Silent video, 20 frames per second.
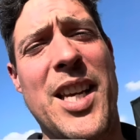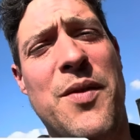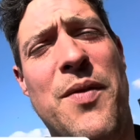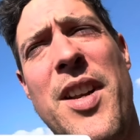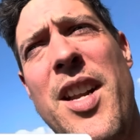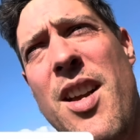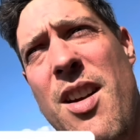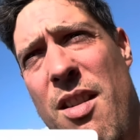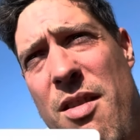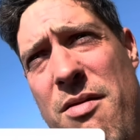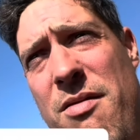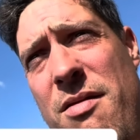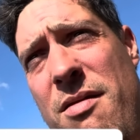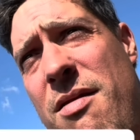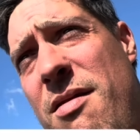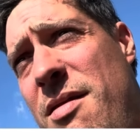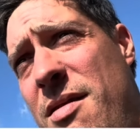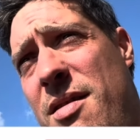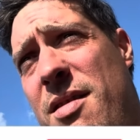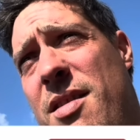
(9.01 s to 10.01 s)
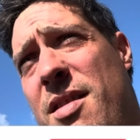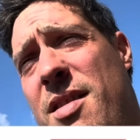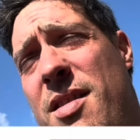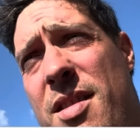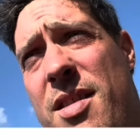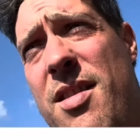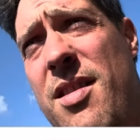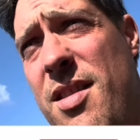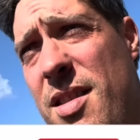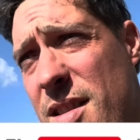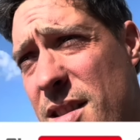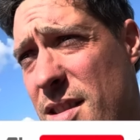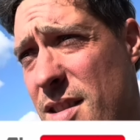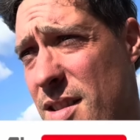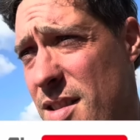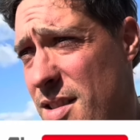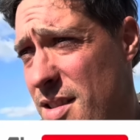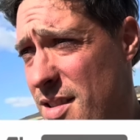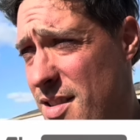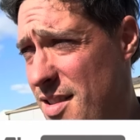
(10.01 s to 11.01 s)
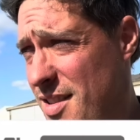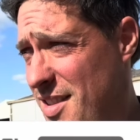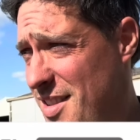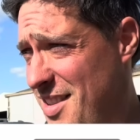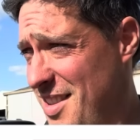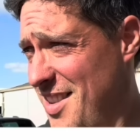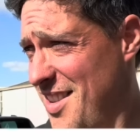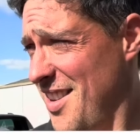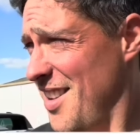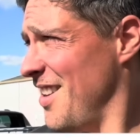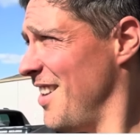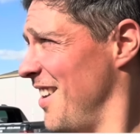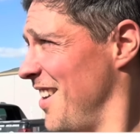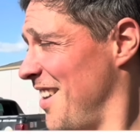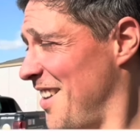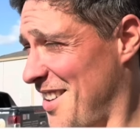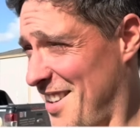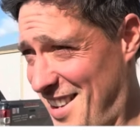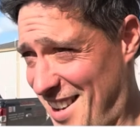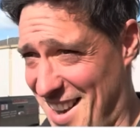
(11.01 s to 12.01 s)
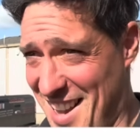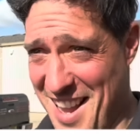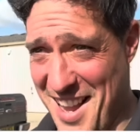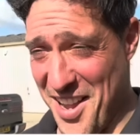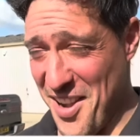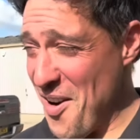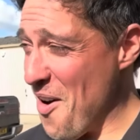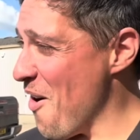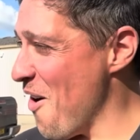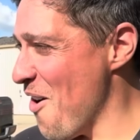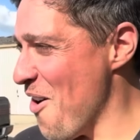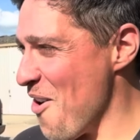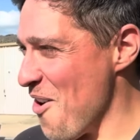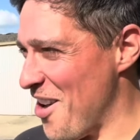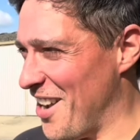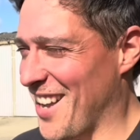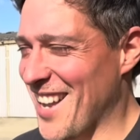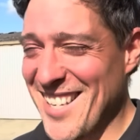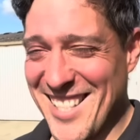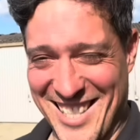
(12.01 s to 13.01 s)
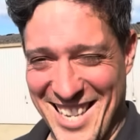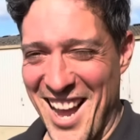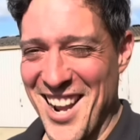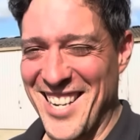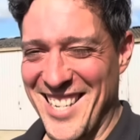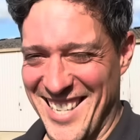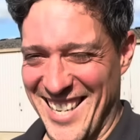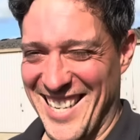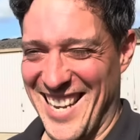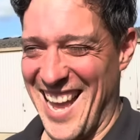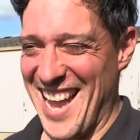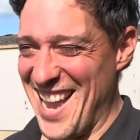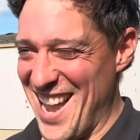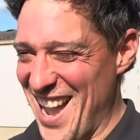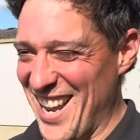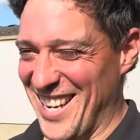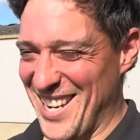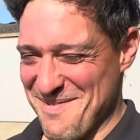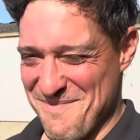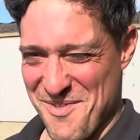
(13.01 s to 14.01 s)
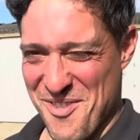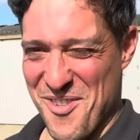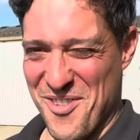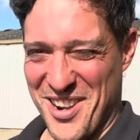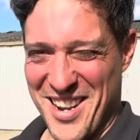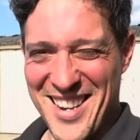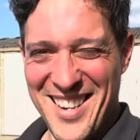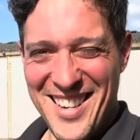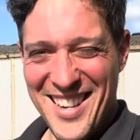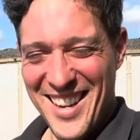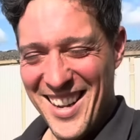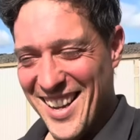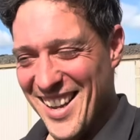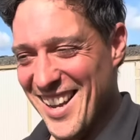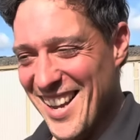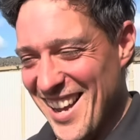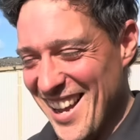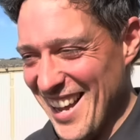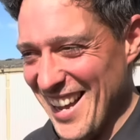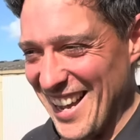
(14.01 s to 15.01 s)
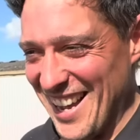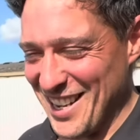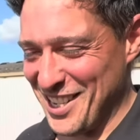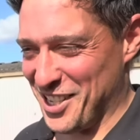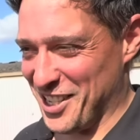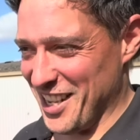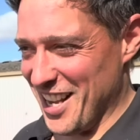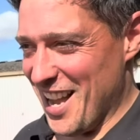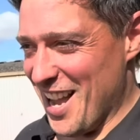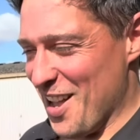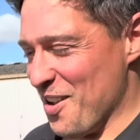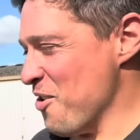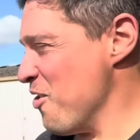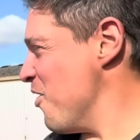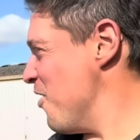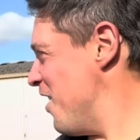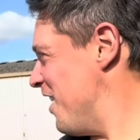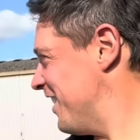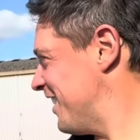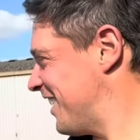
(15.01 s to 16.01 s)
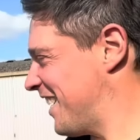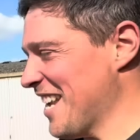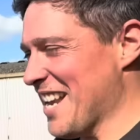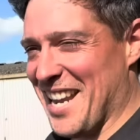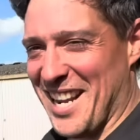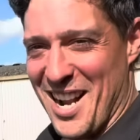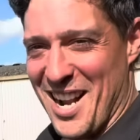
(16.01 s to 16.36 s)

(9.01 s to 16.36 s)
video. Fucking up this bright in the morning. Yeah, sunny today, early in the morning. That's, oh, that's picking